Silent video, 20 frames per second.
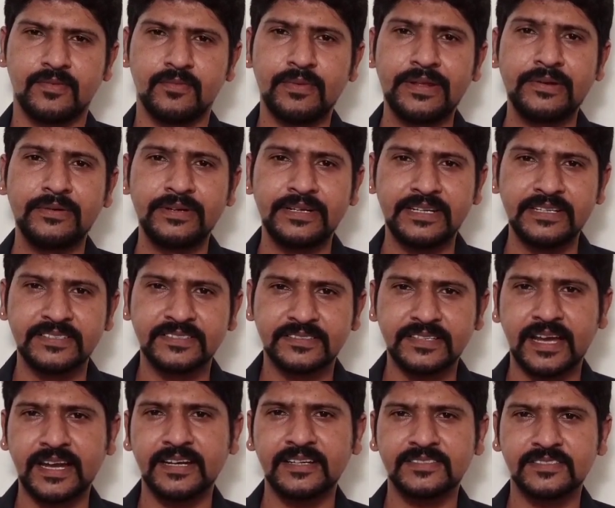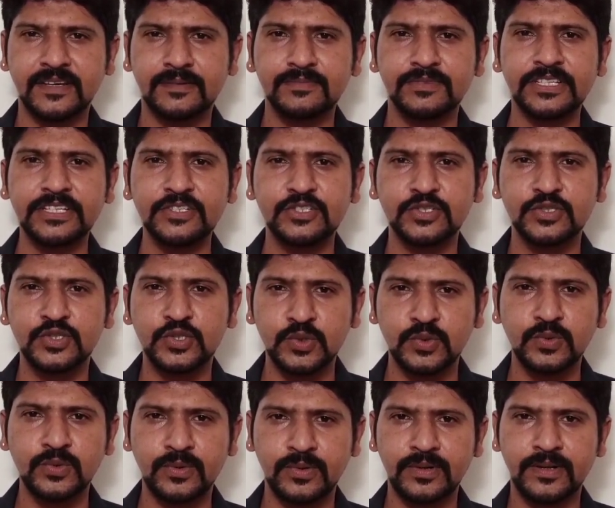When you decide something to
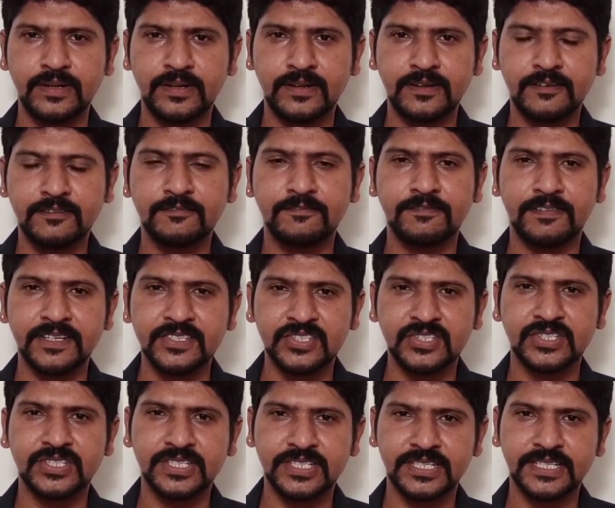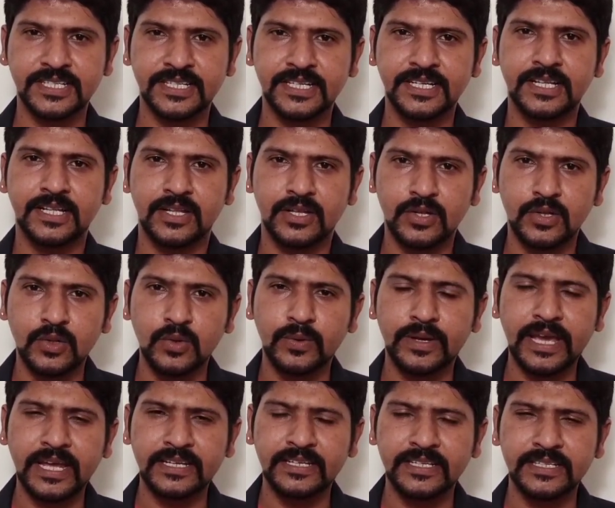do, first
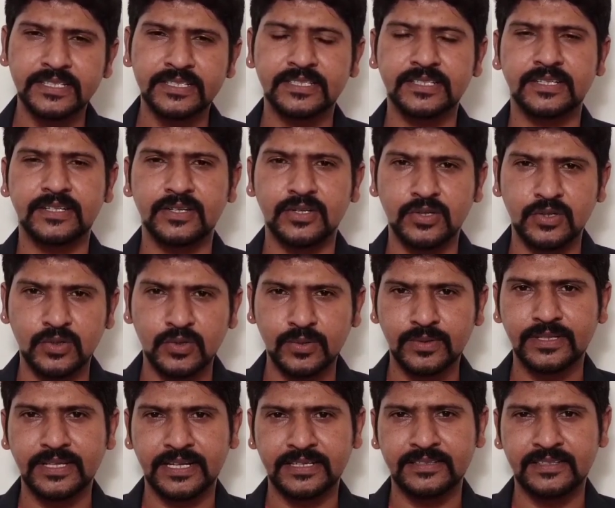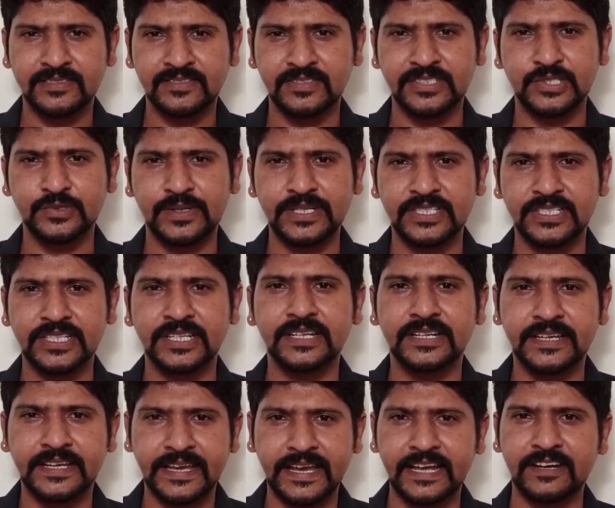look at it, look at the
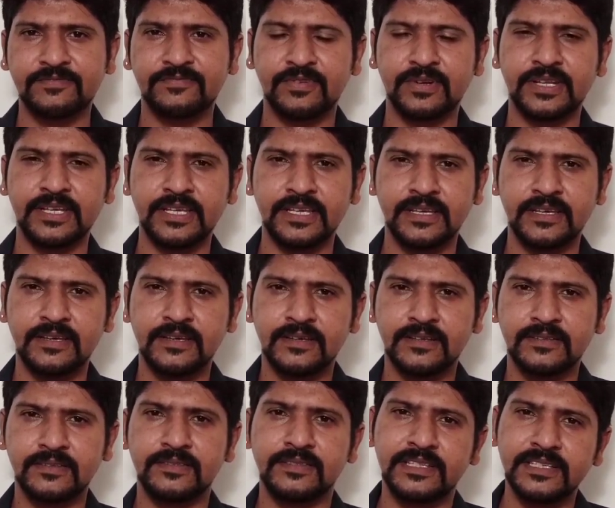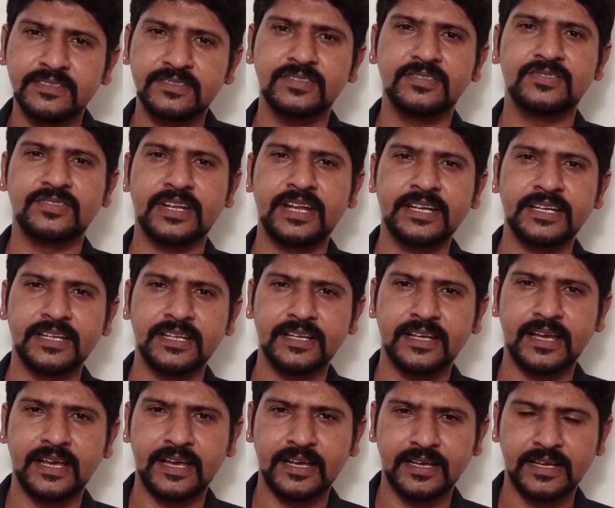situation carefully. This is a
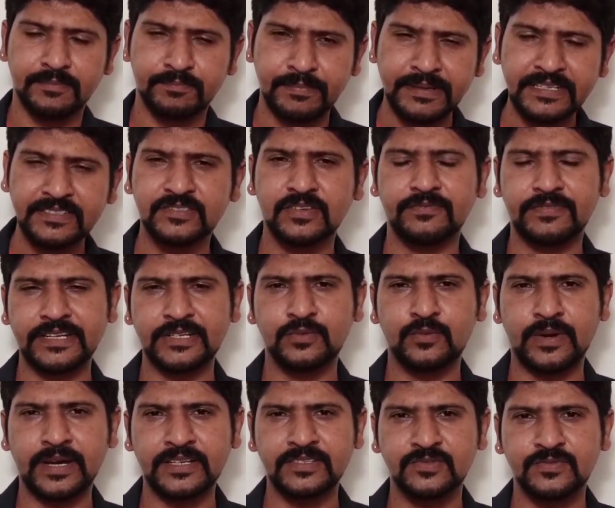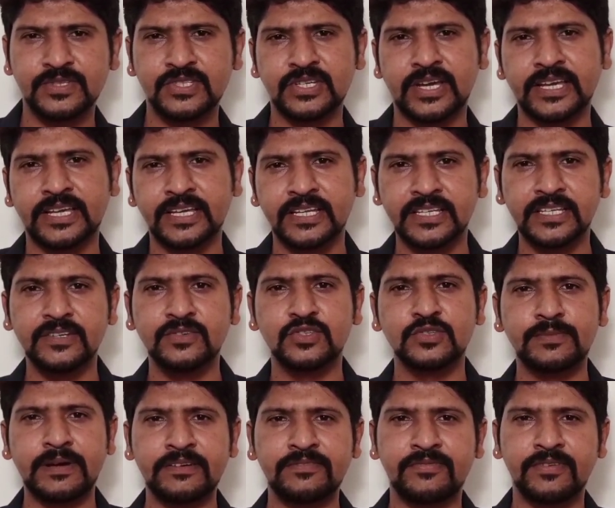piece of advice which I can give
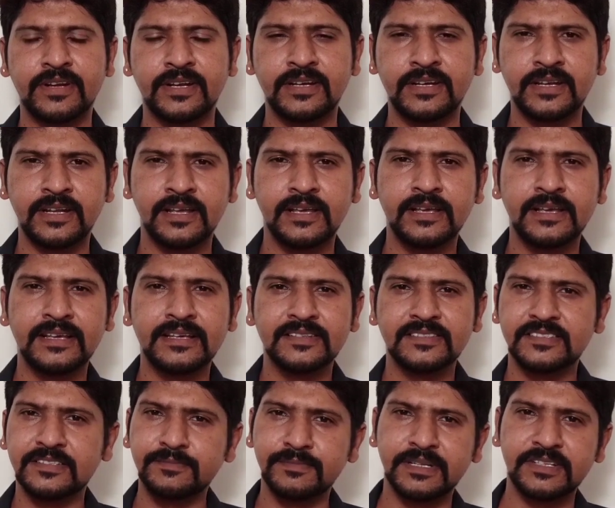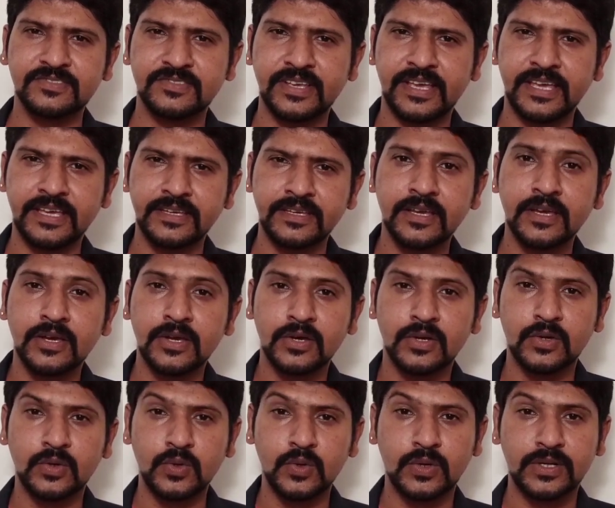to my friend. Simply say,
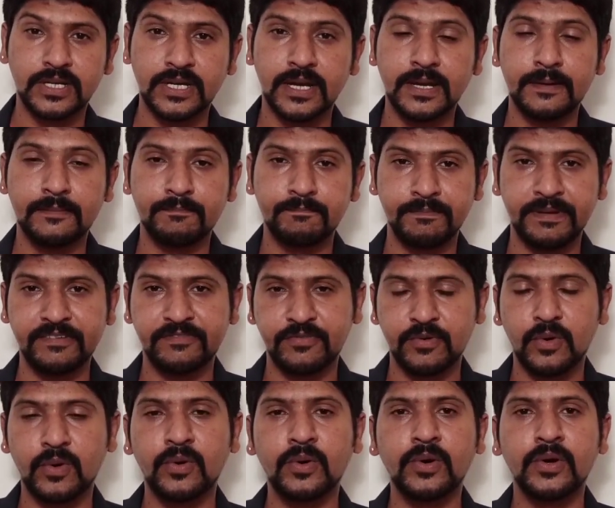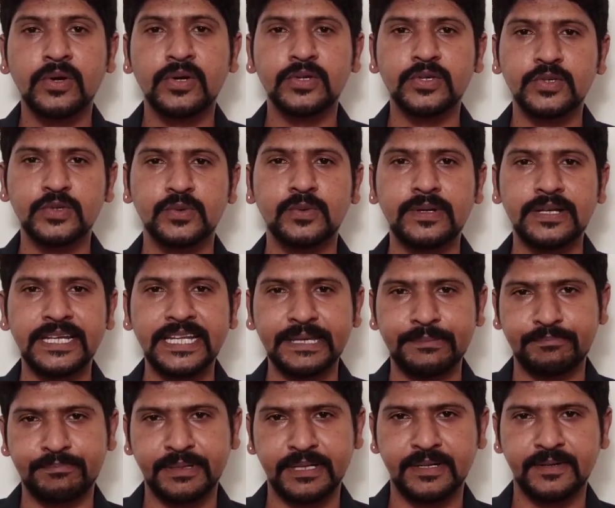look before you
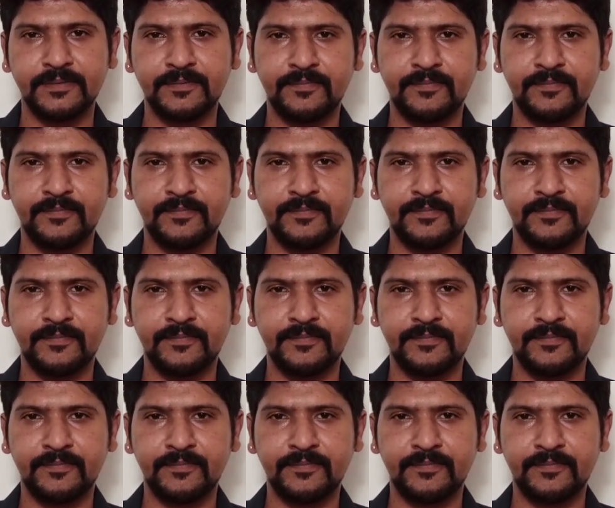leap.